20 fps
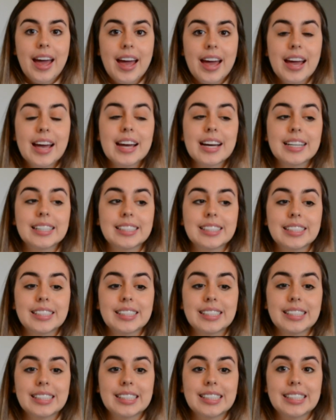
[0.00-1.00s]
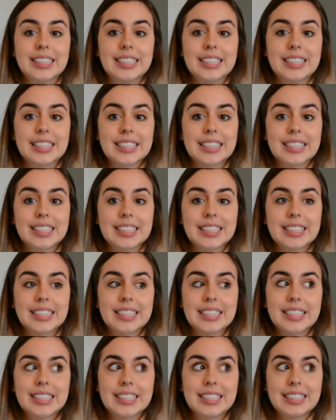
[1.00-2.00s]
and
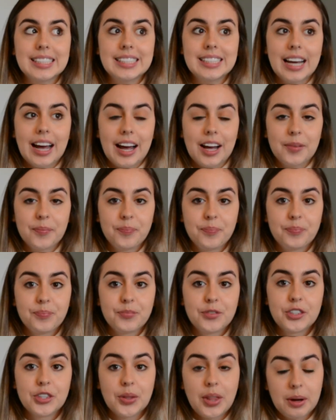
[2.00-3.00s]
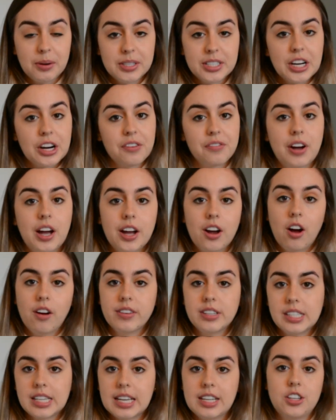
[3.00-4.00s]
yeah, so that was terrifying.
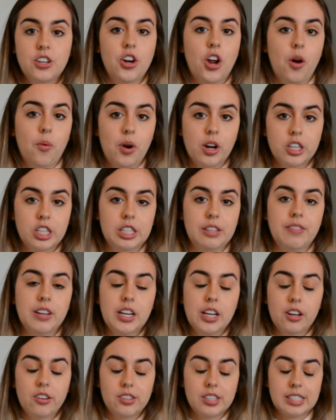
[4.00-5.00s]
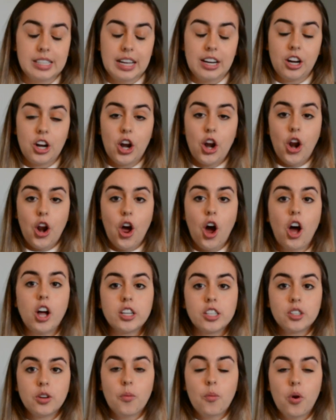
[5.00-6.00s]
Obviously, I did not watch the videos because I did
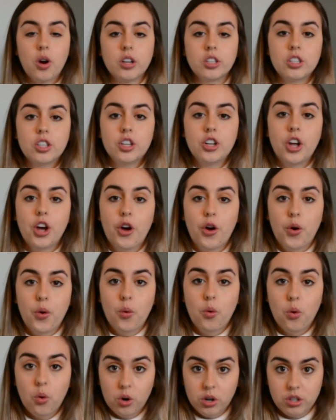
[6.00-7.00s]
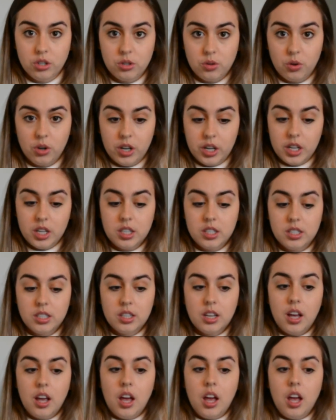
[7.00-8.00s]
not want to know horror stories.
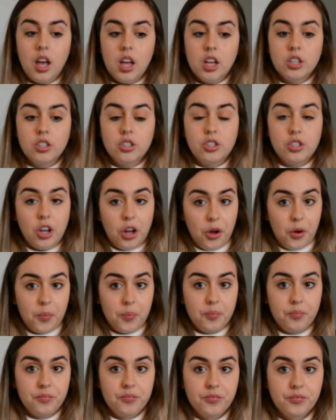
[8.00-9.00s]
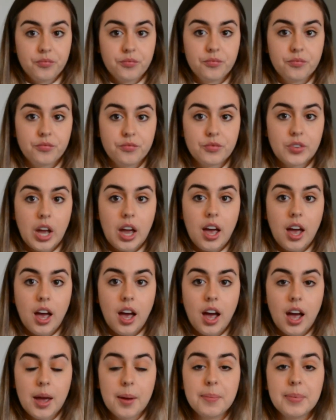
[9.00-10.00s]
So
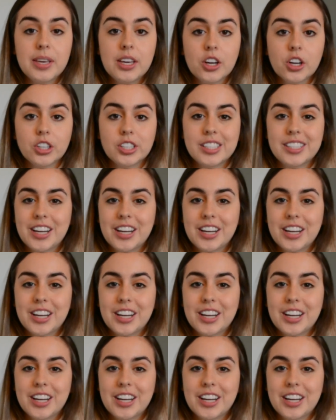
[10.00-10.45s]
I am here to